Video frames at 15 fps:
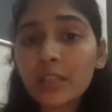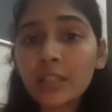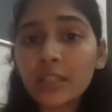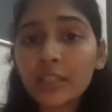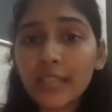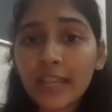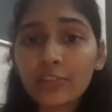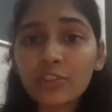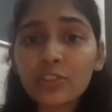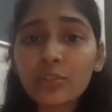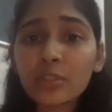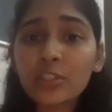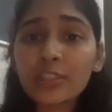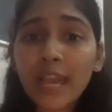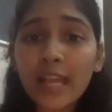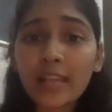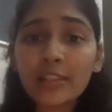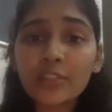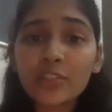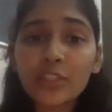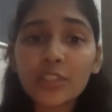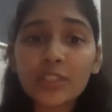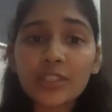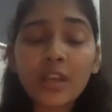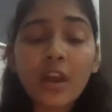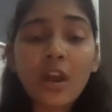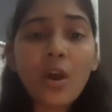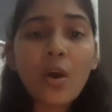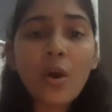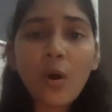contextual challenges
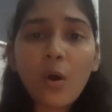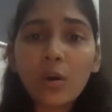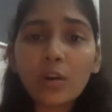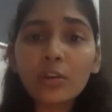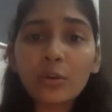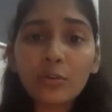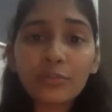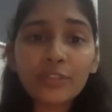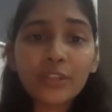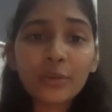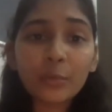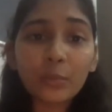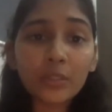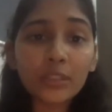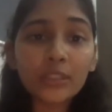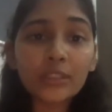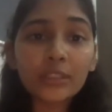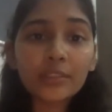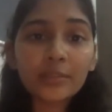all over the world